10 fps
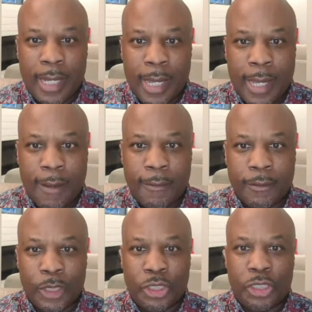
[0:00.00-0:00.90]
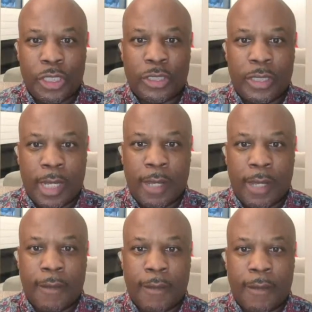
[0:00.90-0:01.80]
Alan said the greatest thing they
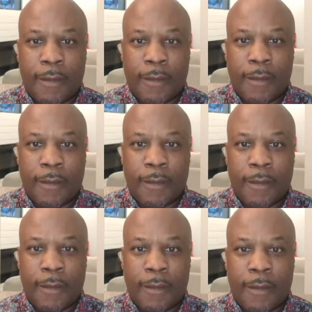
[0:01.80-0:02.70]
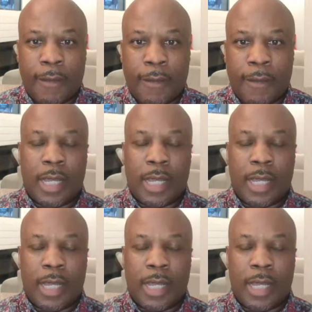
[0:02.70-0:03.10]
have this year is depth.